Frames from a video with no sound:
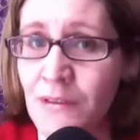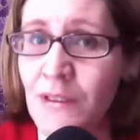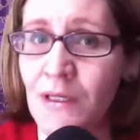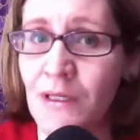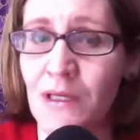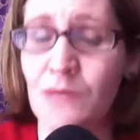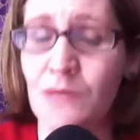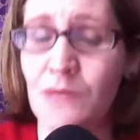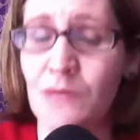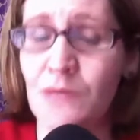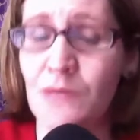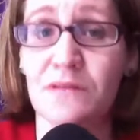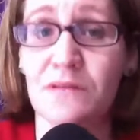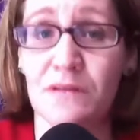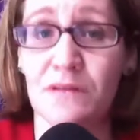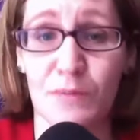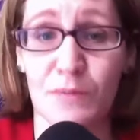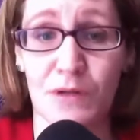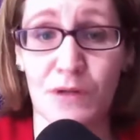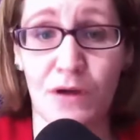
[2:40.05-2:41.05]
in
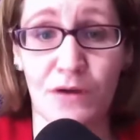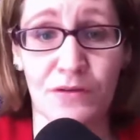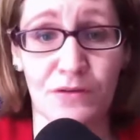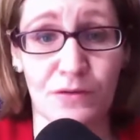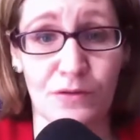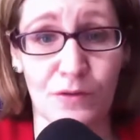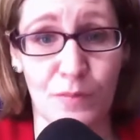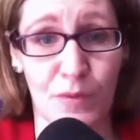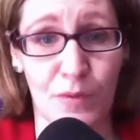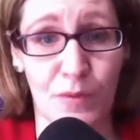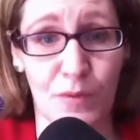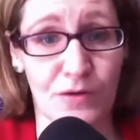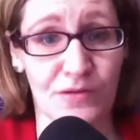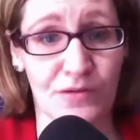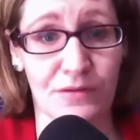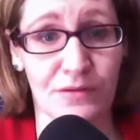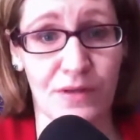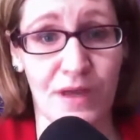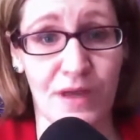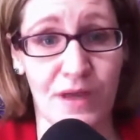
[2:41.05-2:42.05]
business but also in your personal
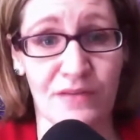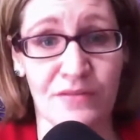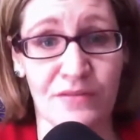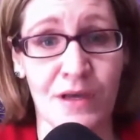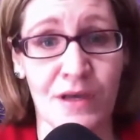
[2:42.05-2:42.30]
life.